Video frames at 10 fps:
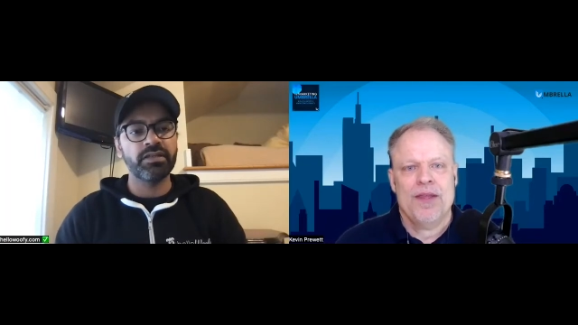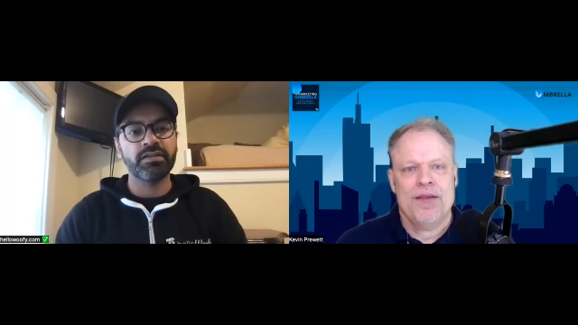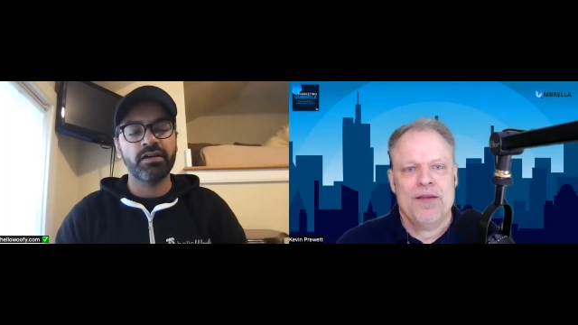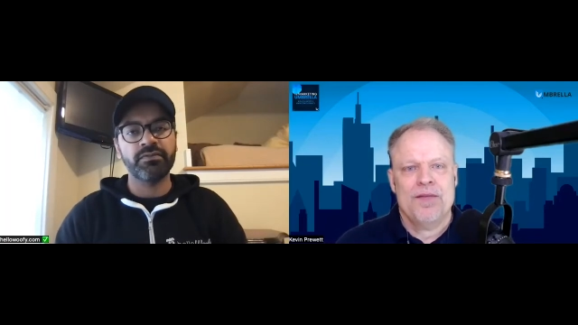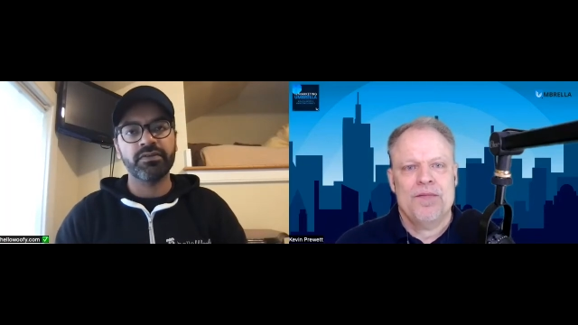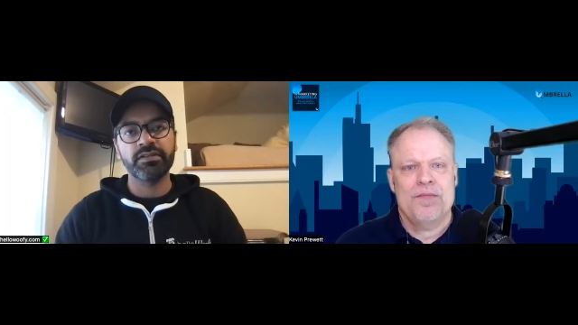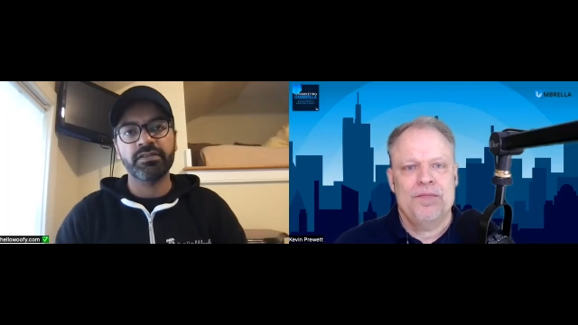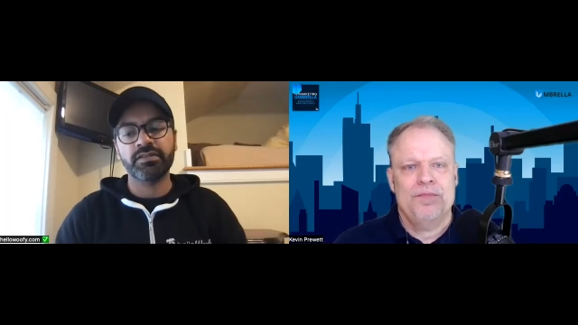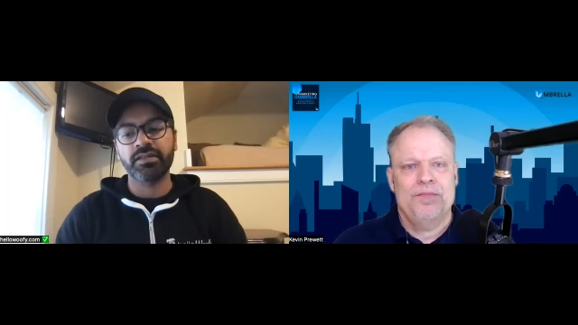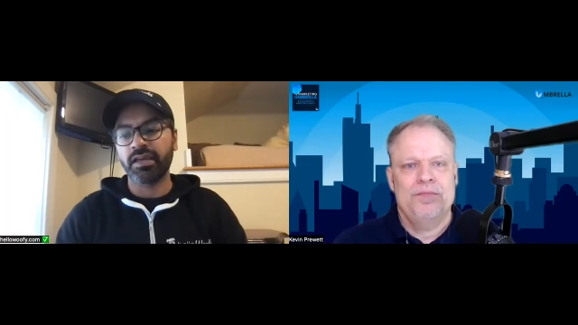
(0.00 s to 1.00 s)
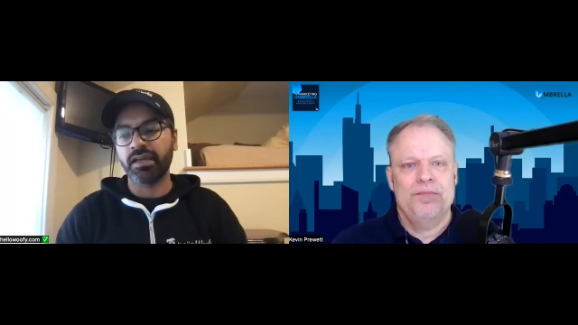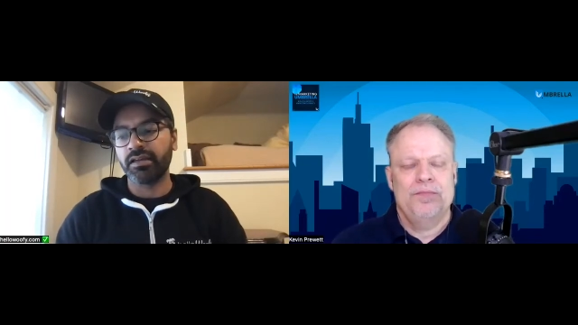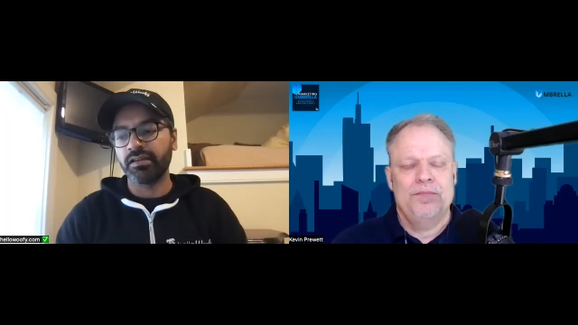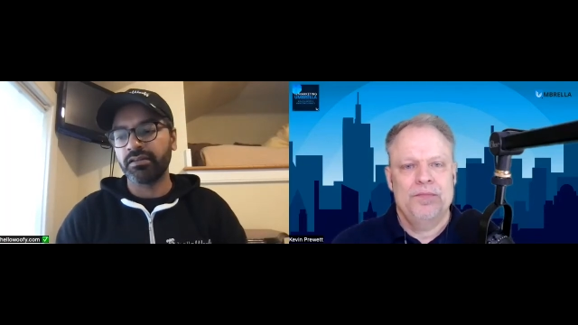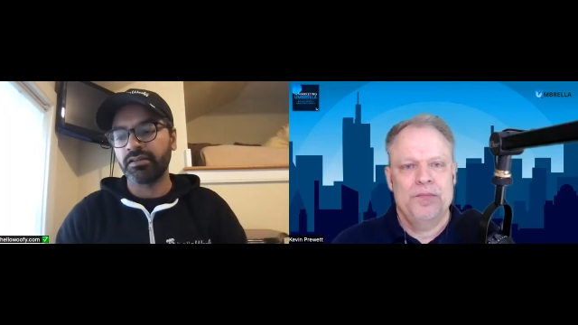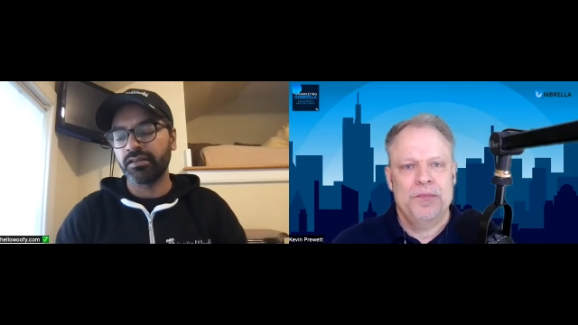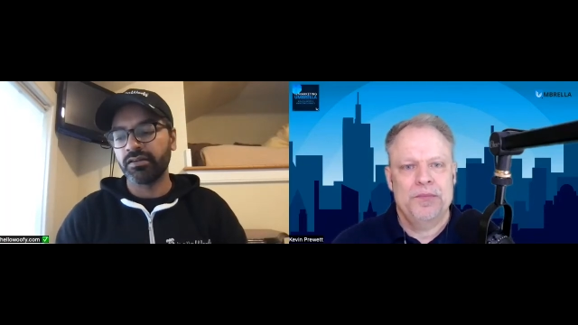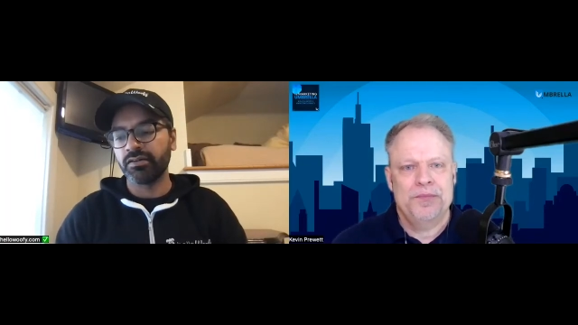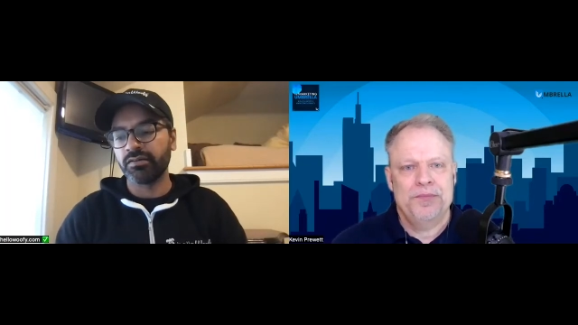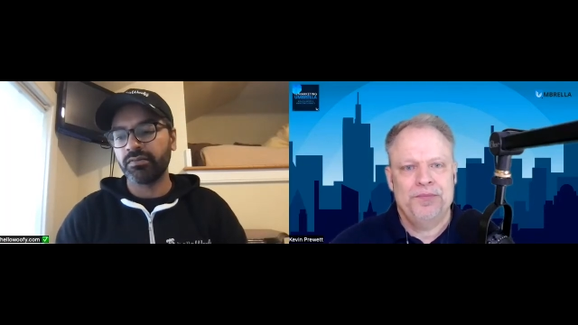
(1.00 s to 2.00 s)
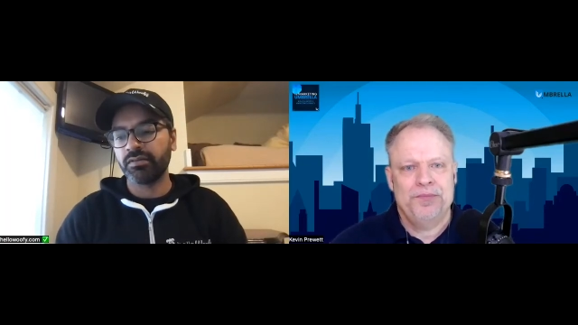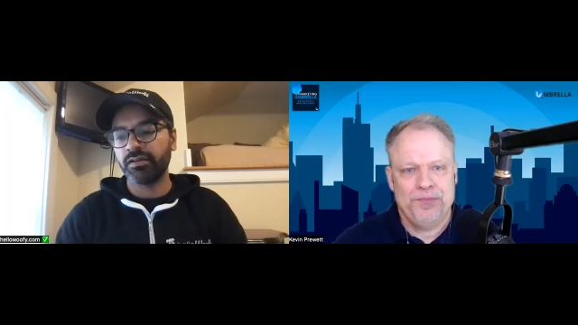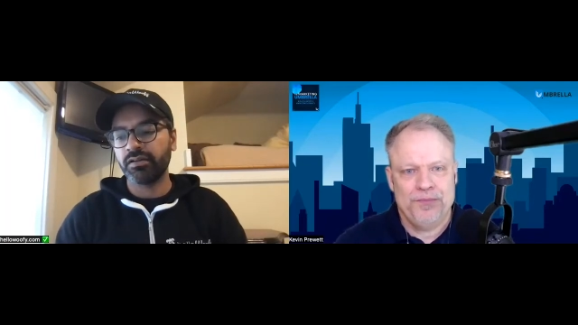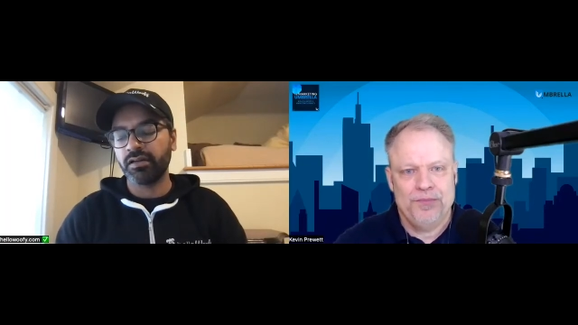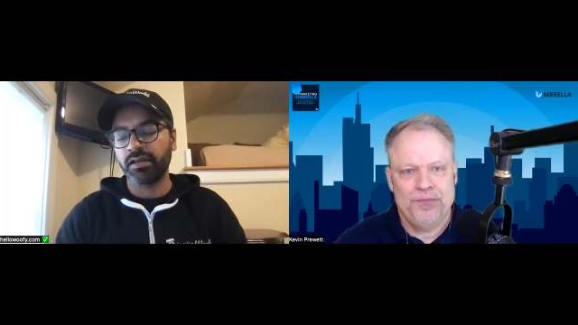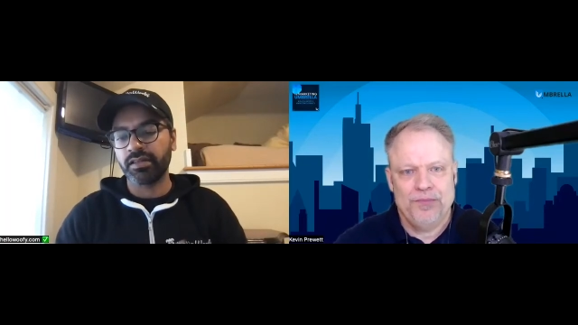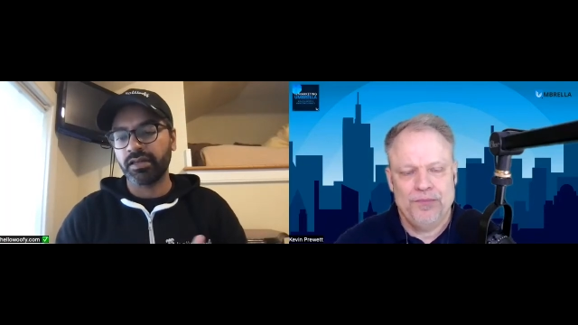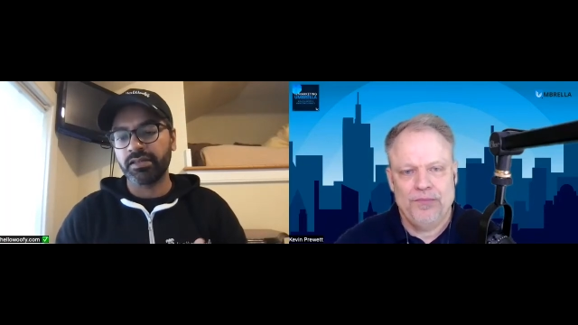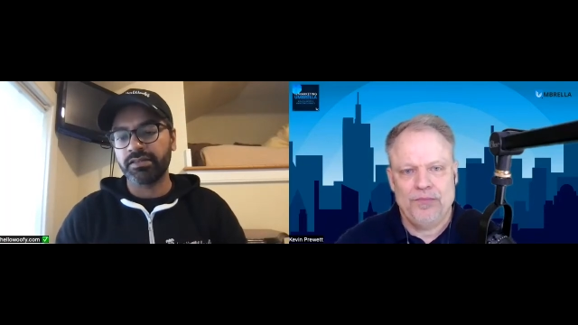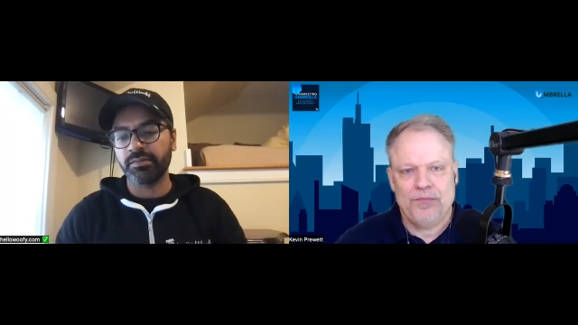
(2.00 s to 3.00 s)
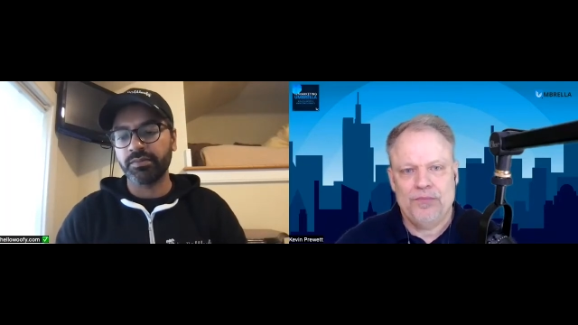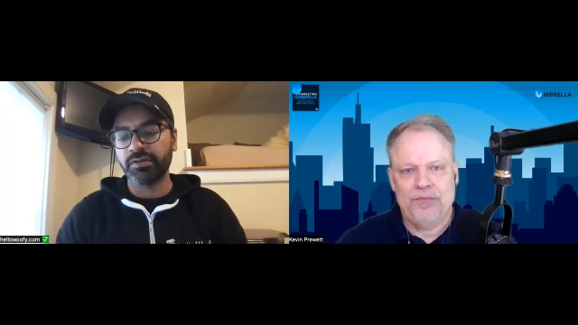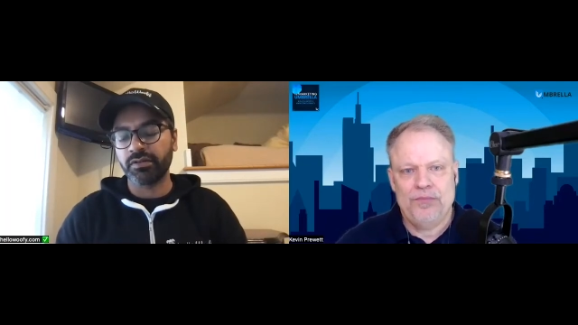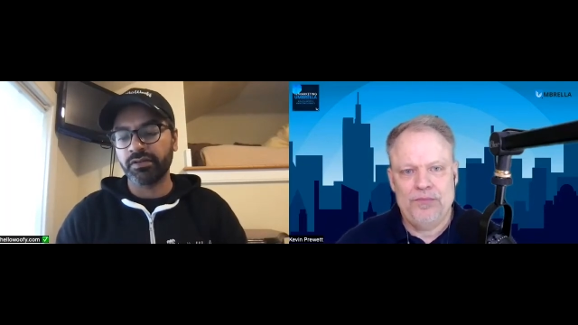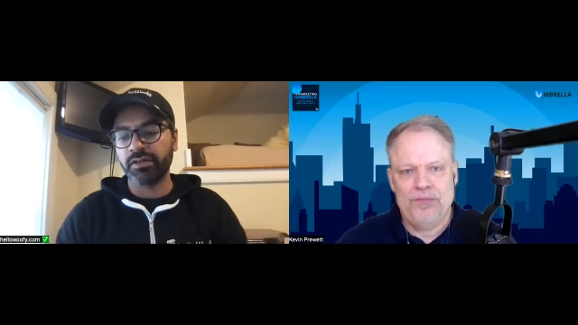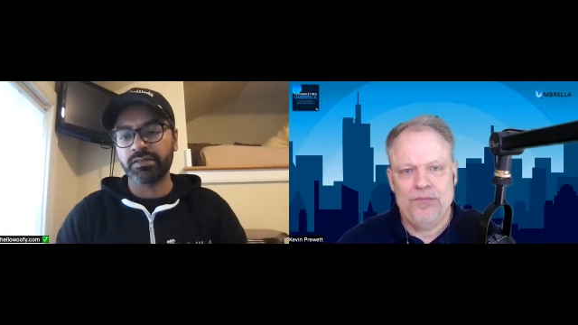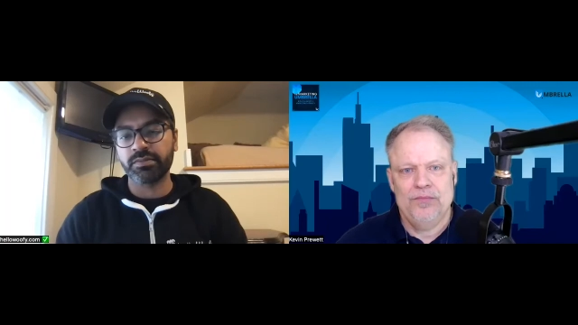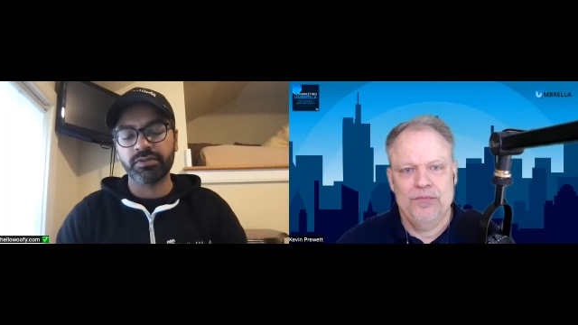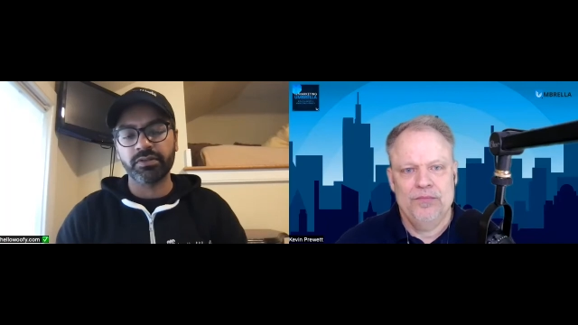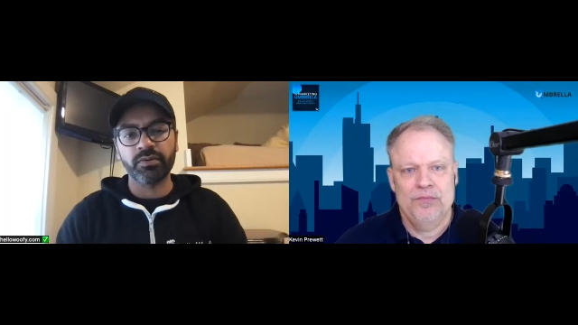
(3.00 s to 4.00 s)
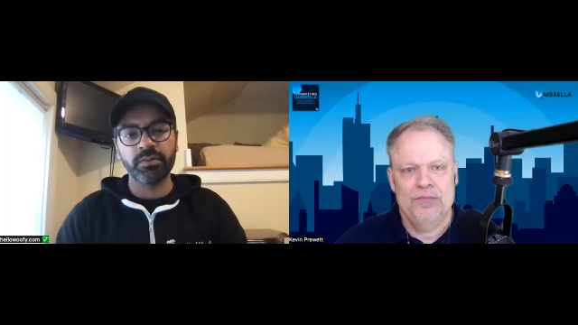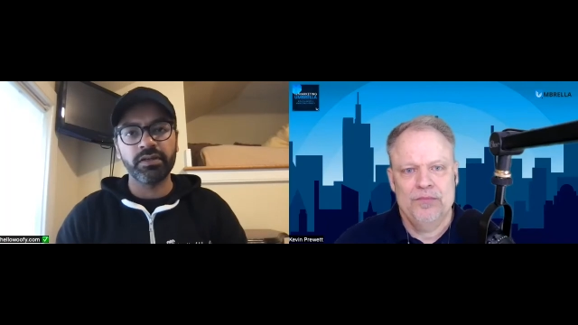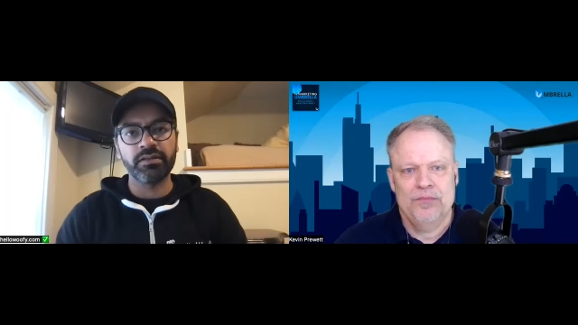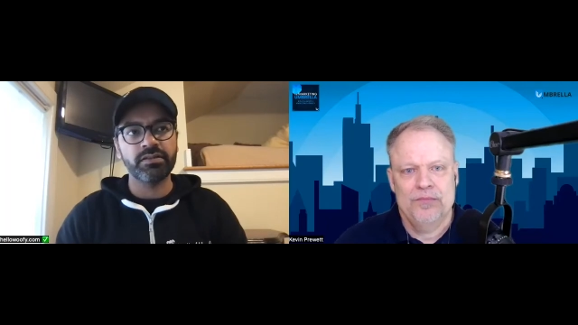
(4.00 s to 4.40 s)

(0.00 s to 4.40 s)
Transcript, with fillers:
Speaker 1: office, and you know again, like I said, majority of our customers are women.